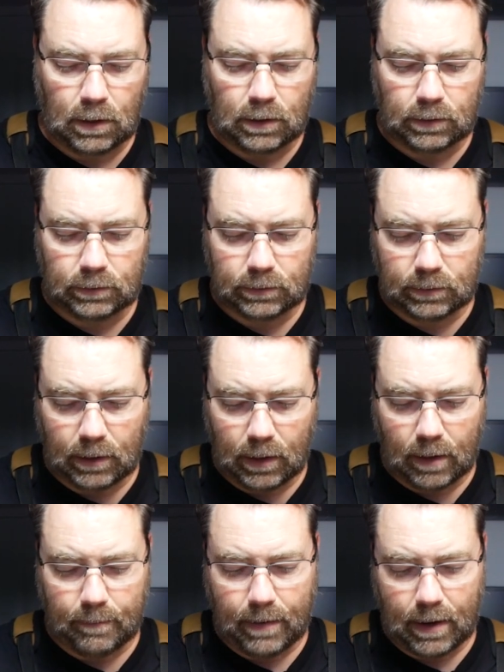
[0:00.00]
Seal
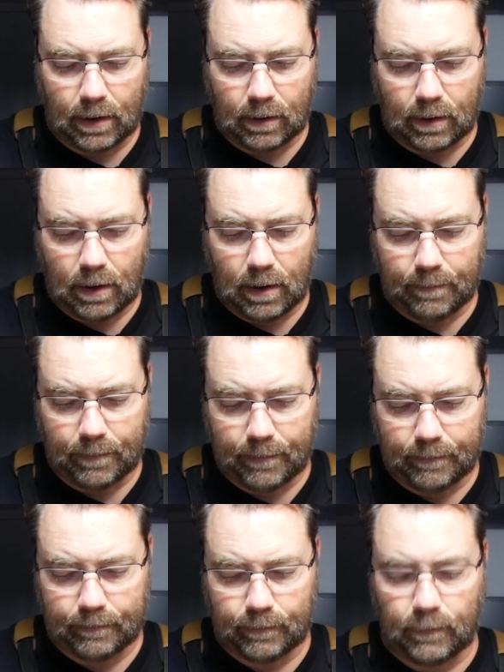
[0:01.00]
it back up.
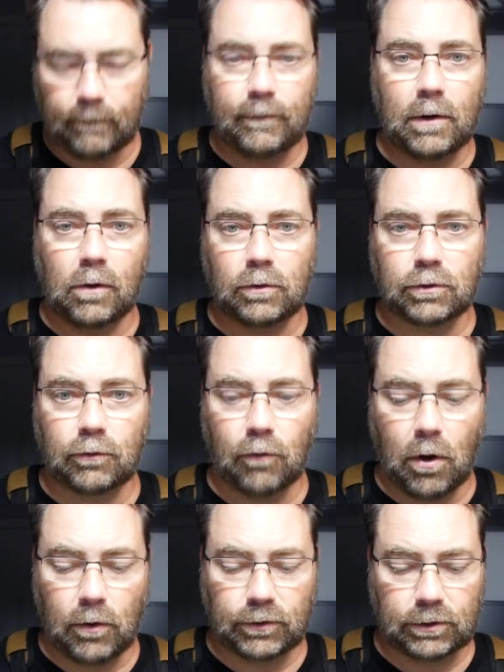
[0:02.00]
Fingers
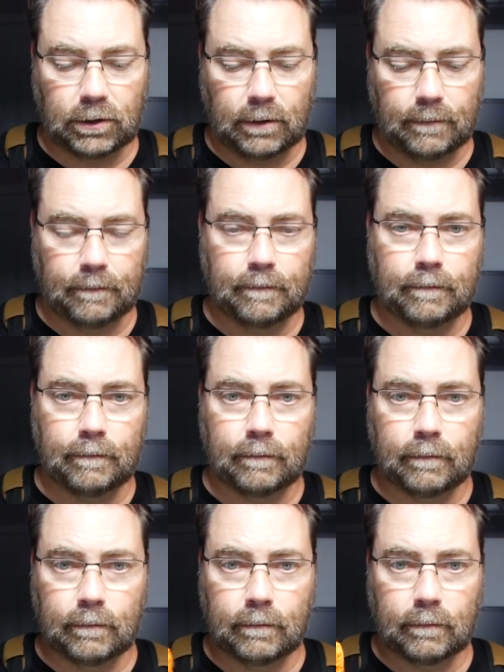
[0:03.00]
crossed.
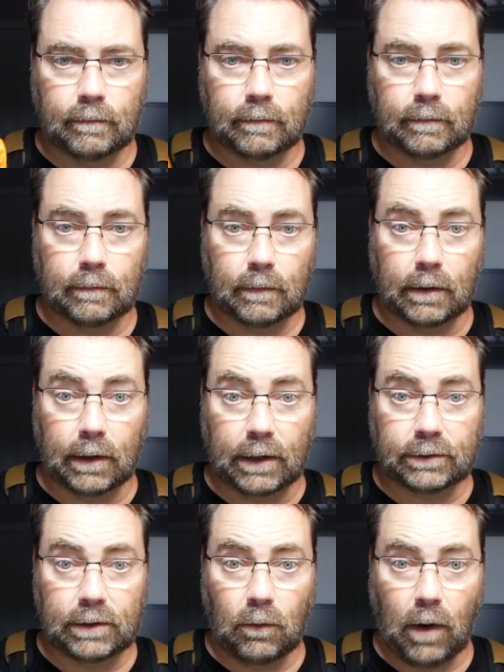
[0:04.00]
Let's
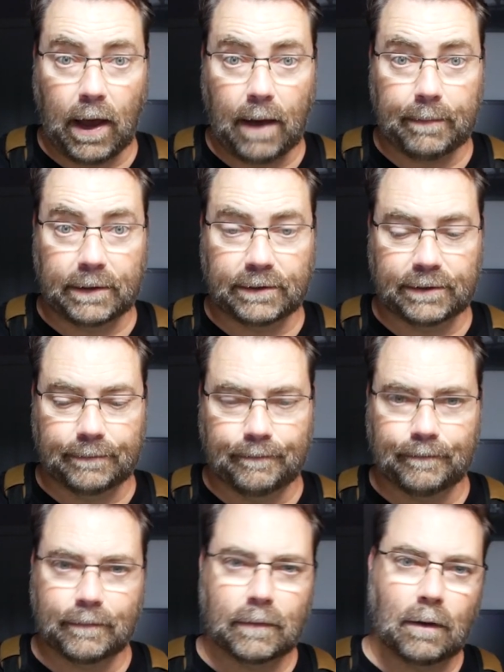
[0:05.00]
see what happens.
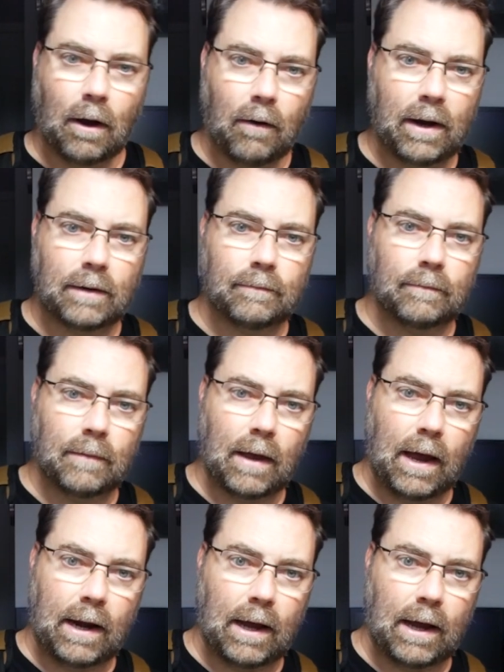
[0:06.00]
All right, and